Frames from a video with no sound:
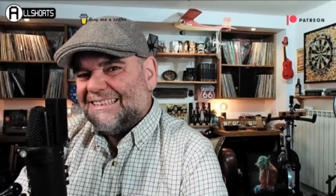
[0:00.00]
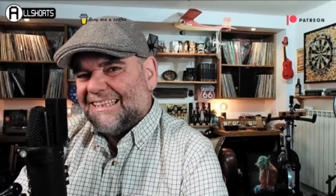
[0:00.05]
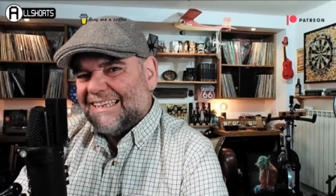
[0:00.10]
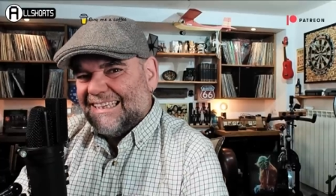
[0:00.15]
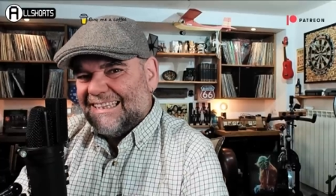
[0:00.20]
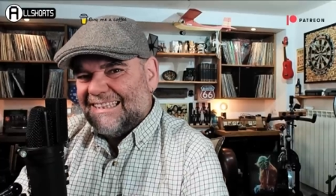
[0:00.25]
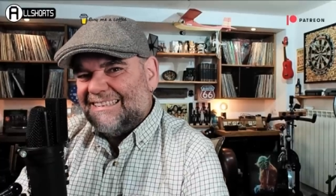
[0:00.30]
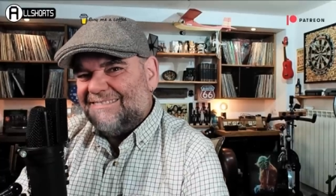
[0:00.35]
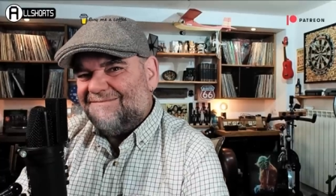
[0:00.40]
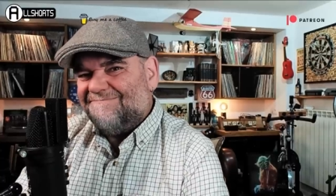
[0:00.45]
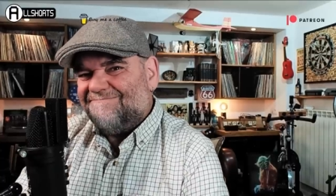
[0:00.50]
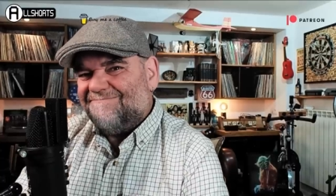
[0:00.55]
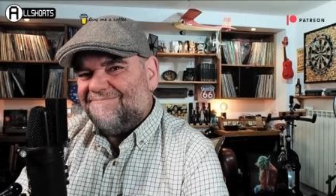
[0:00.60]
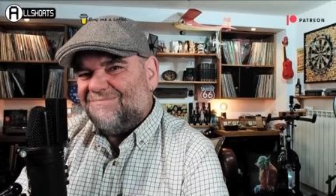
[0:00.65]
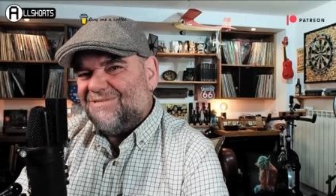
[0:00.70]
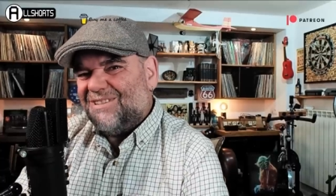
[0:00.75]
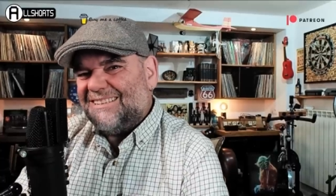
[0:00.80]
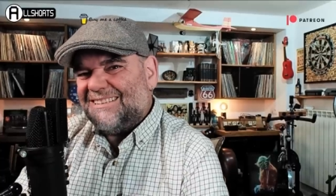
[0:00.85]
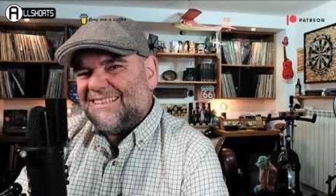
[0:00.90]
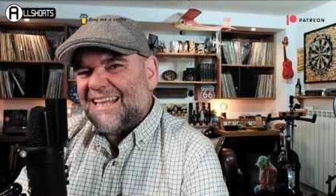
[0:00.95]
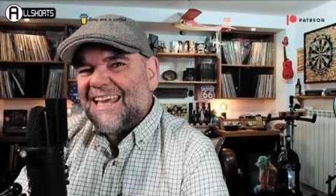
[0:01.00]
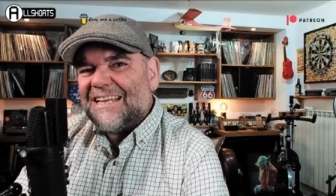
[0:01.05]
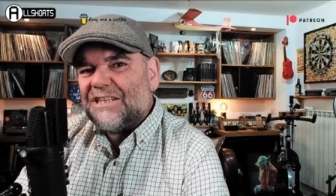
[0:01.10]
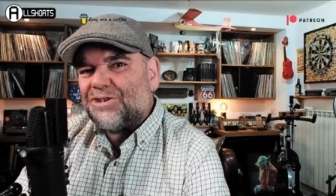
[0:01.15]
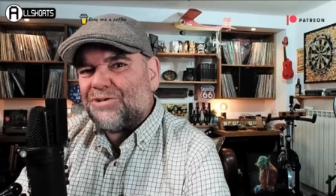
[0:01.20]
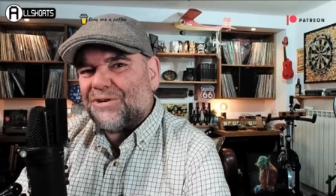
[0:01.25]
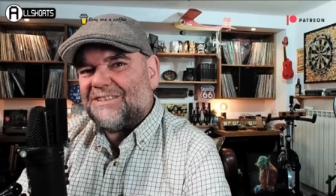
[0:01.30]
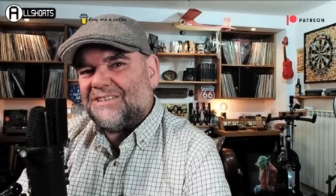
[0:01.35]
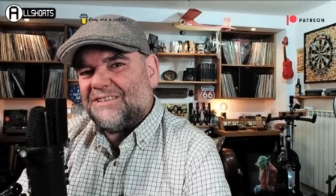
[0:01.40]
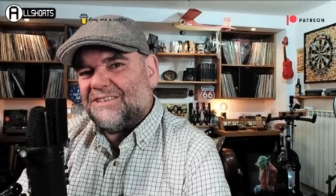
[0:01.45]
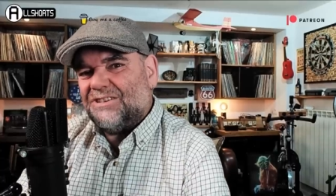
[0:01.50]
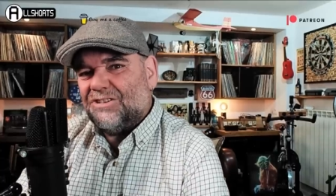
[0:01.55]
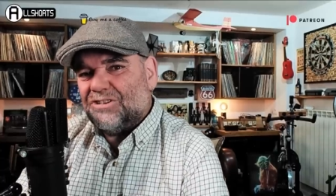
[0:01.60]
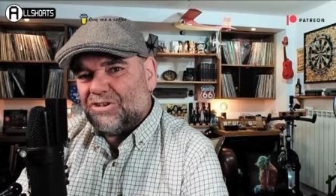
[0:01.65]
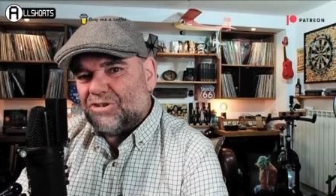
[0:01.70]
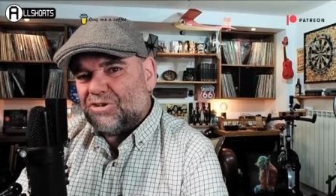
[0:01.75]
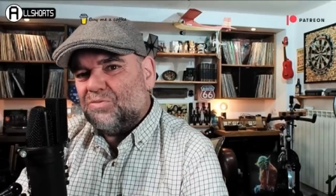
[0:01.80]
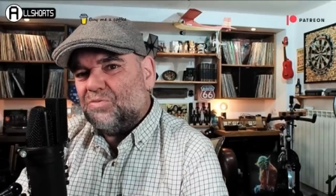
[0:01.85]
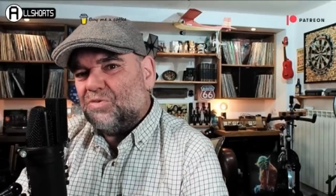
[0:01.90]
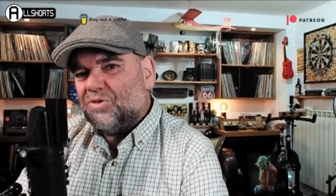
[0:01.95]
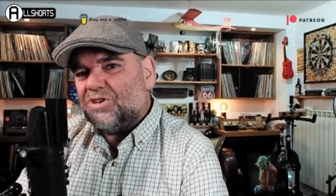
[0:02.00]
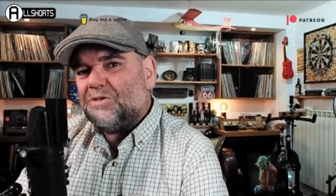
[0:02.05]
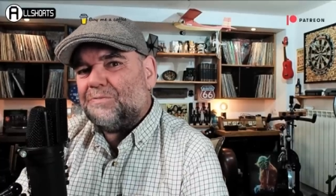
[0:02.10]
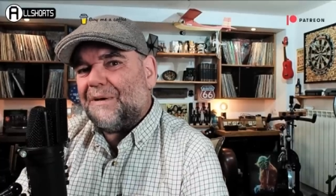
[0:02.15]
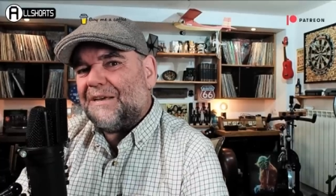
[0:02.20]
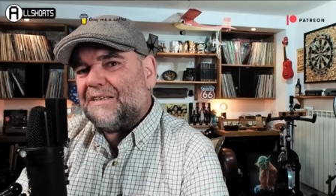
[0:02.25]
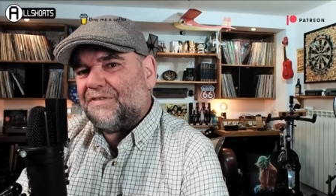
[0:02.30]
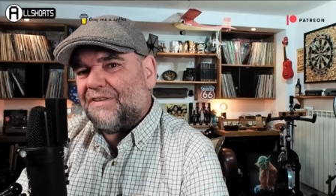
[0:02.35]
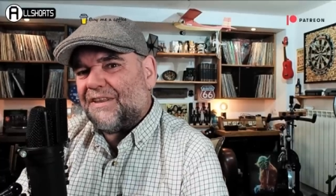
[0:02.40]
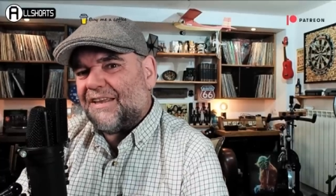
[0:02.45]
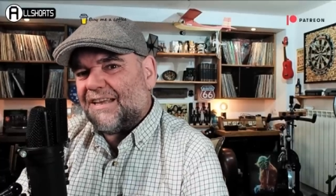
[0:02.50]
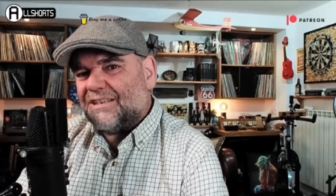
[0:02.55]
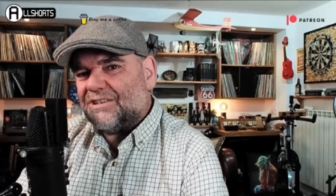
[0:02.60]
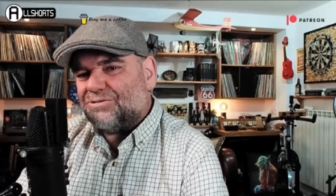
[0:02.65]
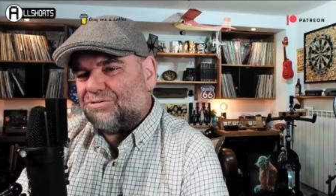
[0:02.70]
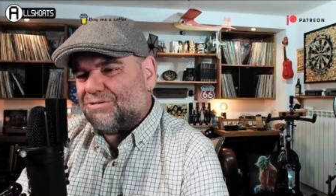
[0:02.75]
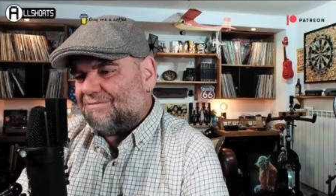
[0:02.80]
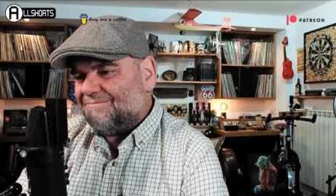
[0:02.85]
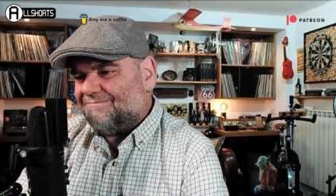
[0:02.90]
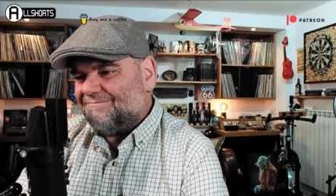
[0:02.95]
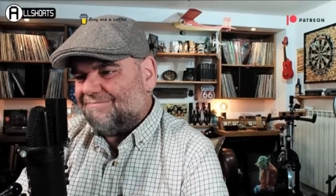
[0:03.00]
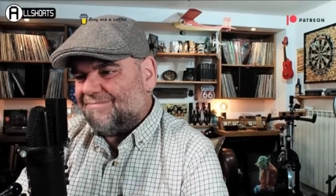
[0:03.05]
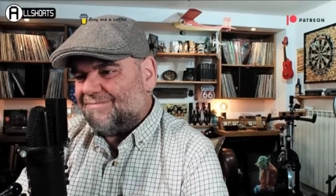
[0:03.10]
he, well, he's not interested in doing what was best for the country.